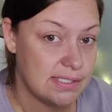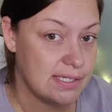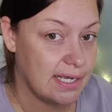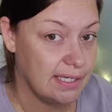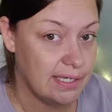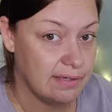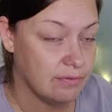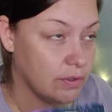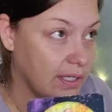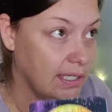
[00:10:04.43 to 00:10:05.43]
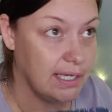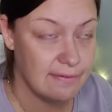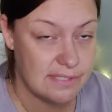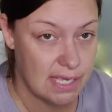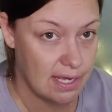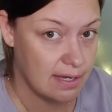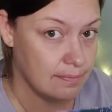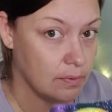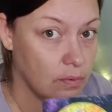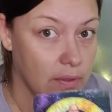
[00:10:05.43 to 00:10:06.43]
is naive or he gives
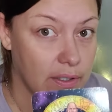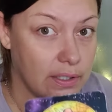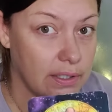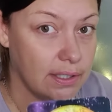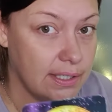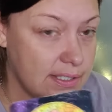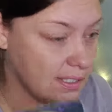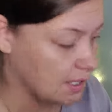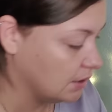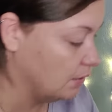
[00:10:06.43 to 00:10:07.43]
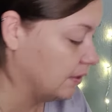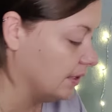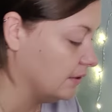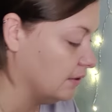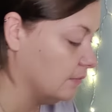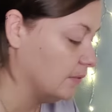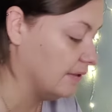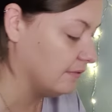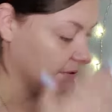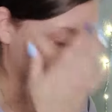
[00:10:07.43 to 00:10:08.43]
up or he's not a go-getter or
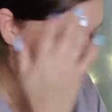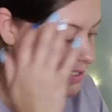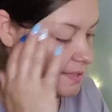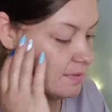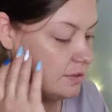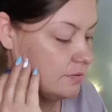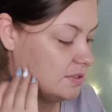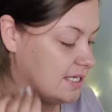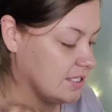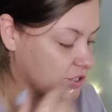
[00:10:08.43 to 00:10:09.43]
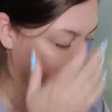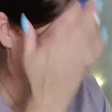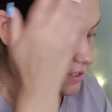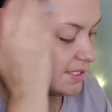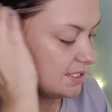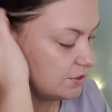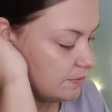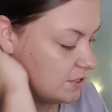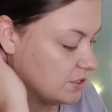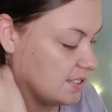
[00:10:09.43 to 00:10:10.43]
whatever this is someone who will take charge of the
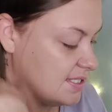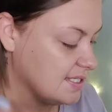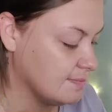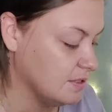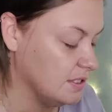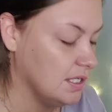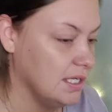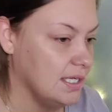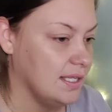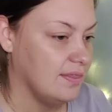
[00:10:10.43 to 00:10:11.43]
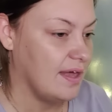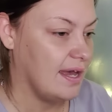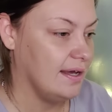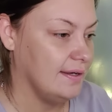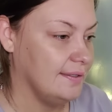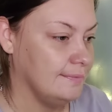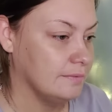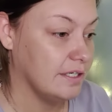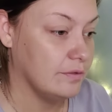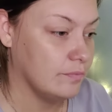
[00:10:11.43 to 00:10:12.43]
situation this is someone that
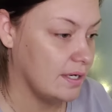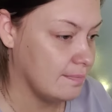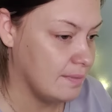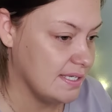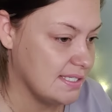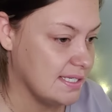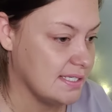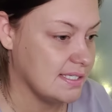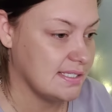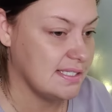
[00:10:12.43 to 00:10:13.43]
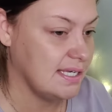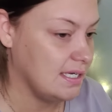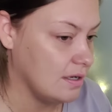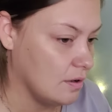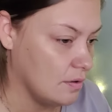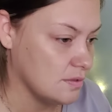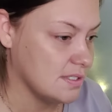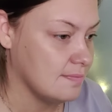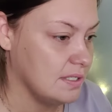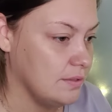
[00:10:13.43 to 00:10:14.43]
um, can run a business a ceo
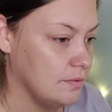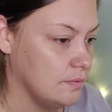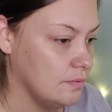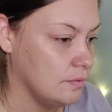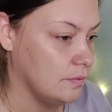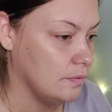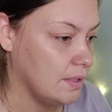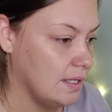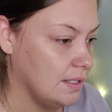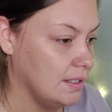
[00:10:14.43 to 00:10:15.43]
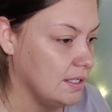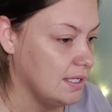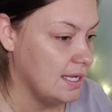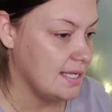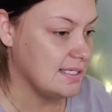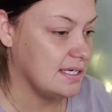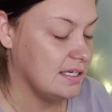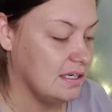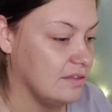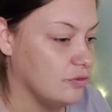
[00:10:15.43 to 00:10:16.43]
somebody who who uh, is in
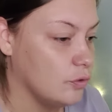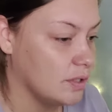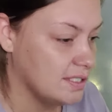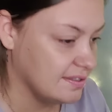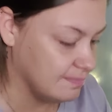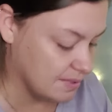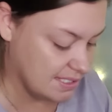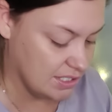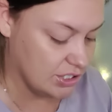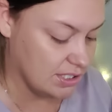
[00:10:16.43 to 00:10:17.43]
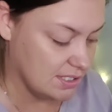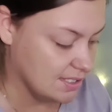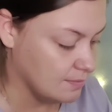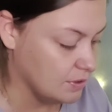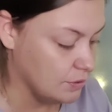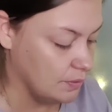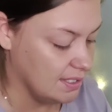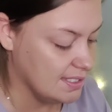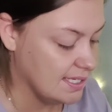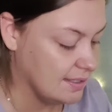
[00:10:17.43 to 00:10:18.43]
an authoritative position someone who
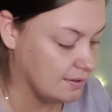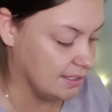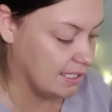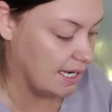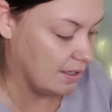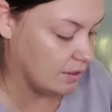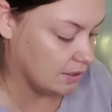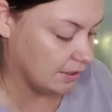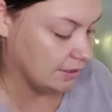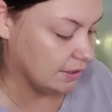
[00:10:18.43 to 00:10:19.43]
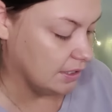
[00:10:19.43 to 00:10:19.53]
is held in high honor